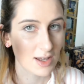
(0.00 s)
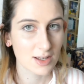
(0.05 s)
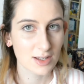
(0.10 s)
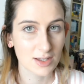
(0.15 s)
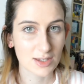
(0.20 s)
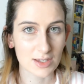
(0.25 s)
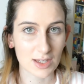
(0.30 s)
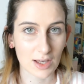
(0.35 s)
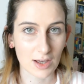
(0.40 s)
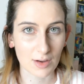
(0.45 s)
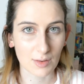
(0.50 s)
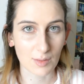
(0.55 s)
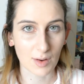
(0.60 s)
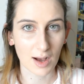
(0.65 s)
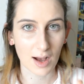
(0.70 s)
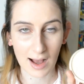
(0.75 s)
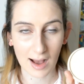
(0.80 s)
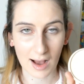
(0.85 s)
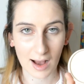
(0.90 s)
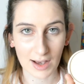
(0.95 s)
So
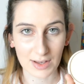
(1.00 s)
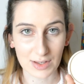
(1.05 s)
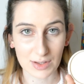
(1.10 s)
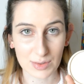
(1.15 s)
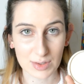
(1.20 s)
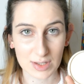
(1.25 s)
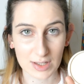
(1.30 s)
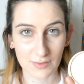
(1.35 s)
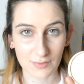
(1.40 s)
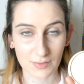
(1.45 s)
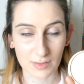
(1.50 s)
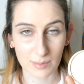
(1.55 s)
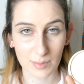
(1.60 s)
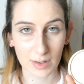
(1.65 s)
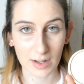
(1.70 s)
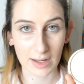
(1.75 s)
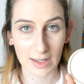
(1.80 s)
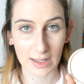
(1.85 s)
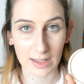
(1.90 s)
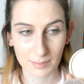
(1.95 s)
I use it for
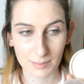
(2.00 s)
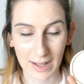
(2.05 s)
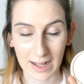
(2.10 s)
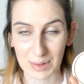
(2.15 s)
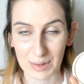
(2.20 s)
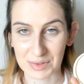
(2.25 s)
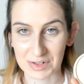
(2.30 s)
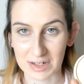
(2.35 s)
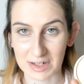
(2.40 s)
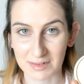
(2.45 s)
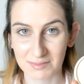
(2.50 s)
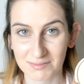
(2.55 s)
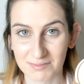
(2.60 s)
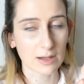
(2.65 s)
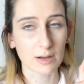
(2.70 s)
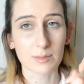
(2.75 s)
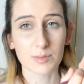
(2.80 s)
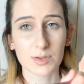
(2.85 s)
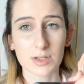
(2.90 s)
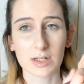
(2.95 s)
my powder.
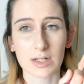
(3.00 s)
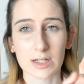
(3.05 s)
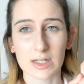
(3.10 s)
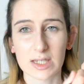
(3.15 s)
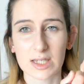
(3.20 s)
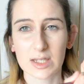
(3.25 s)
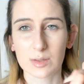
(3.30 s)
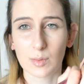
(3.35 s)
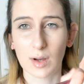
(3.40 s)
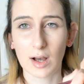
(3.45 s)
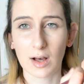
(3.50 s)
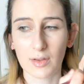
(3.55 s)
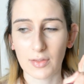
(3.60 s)
I'm just going to swirl